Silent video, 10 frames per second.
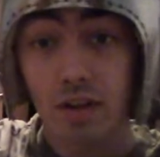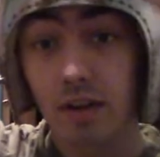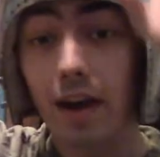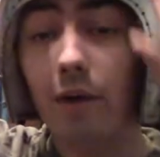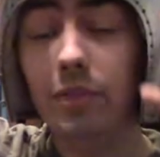
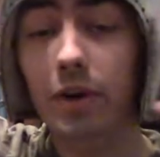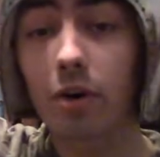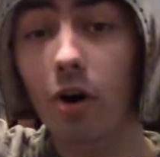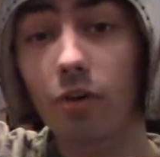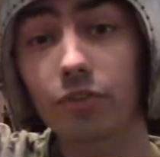Now, though,
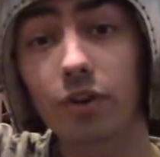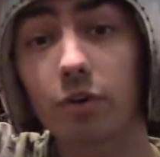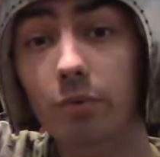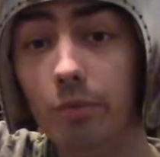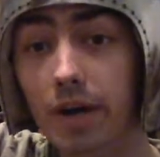
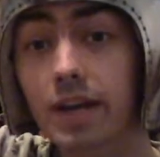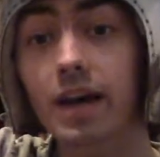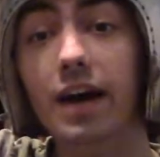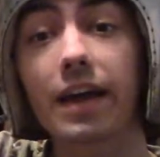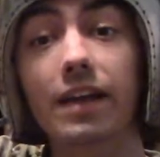also, what
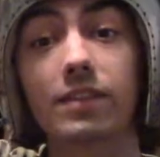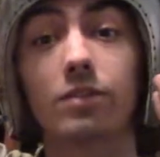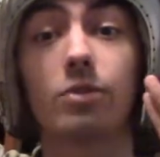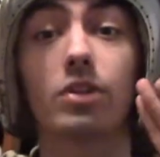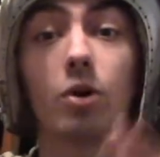I had to
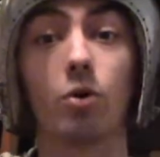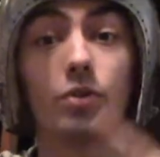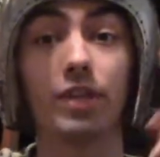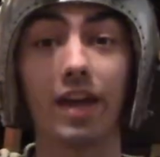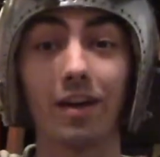do is
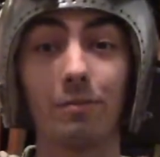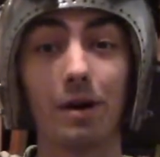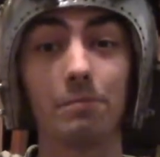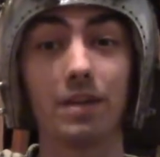hold the helm up,